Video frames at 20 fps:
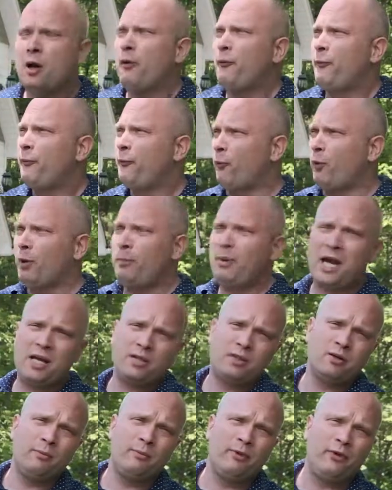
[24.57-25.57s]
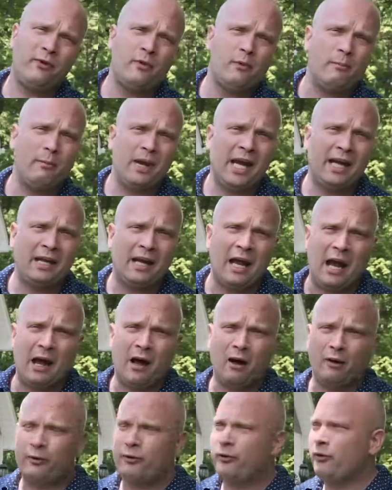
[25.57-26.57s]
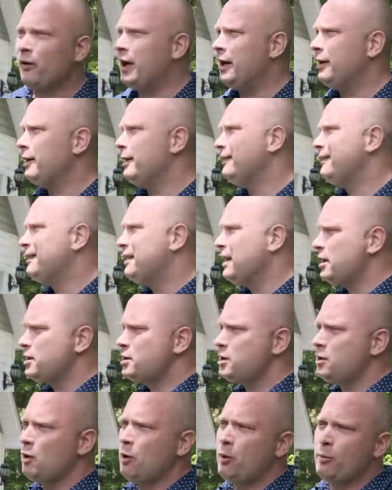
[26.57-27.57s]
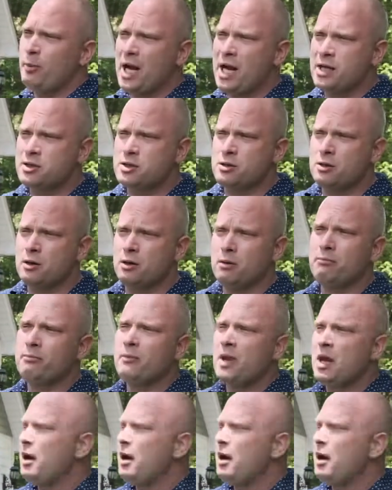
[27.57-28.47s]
four bedrooms in the main house, an additional bedroom